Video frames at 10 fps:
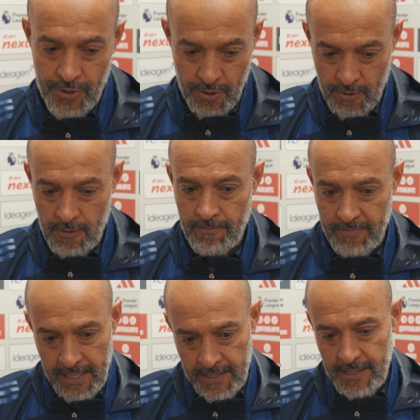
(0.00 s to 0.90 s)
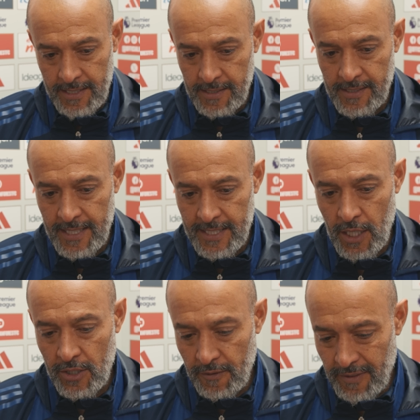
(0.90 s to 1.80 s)
So this says a
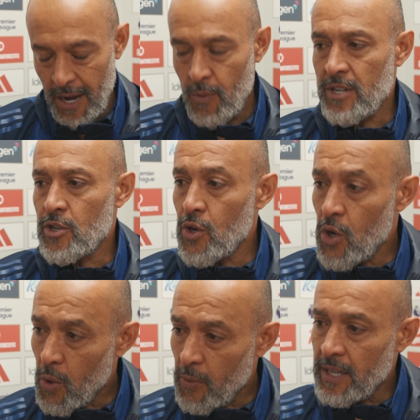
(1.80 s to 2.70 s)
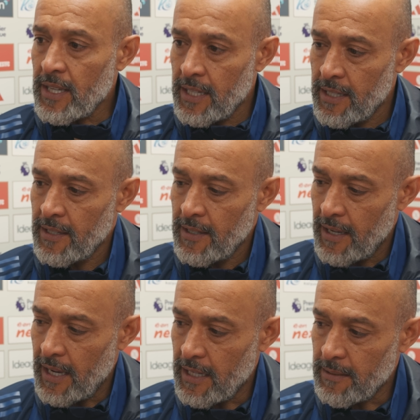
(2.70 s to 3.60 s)
lot of our growing
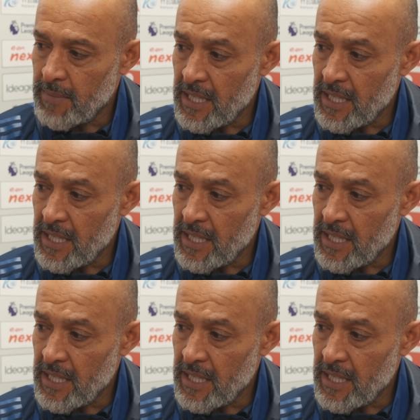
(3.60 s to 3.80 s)
and